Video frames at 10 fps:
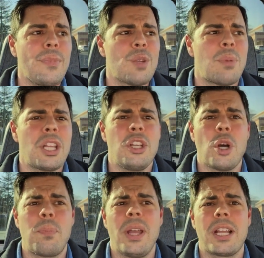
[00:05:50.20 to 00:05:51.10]
But you
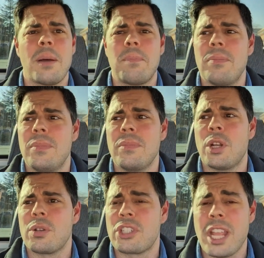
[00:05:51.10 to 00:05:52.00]
go pick up, a
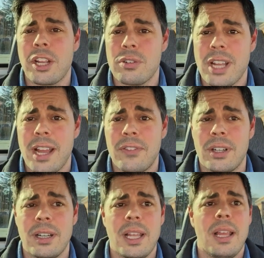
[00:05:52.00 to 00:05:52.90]
Seiko
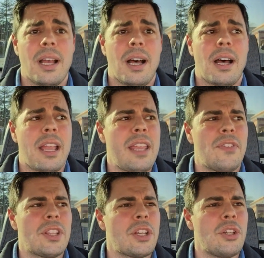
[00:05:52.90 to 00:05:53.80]
diver,
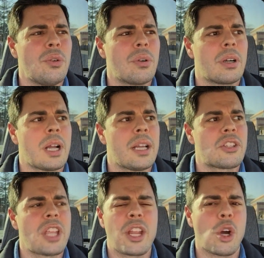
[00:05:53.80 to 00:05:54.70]
even the newer
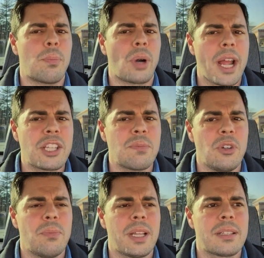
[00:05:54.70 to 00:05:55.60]
Seiko Brights
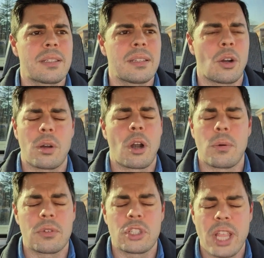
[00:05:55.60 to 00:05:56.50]
movements,
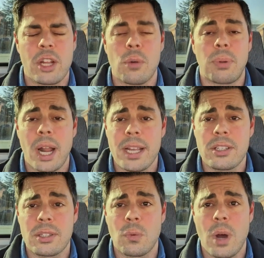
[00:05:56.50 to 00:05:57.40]
or Seiko
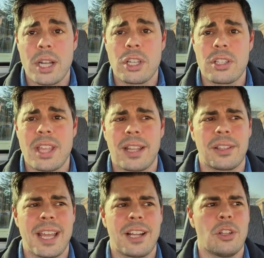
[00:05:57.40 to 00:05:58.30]
Brights watches
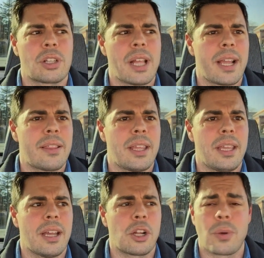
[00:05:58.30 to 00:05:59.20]
that kind of look like
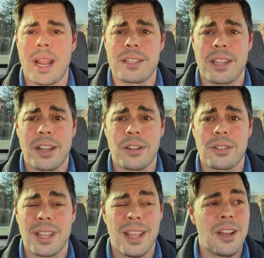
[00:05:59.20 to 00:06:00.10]
the Grand
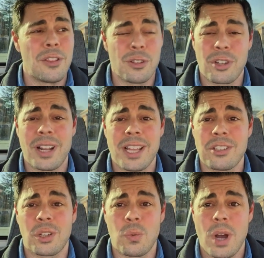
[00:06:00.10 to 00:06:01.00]
Seikos. Those are
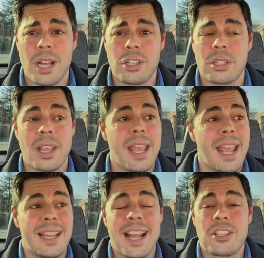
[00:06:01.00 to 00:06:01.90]
nice looking watches,
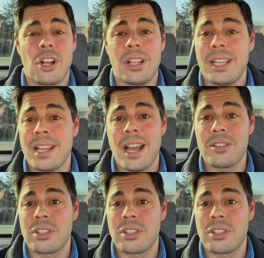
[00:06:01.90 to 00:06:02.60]
and that's all in-house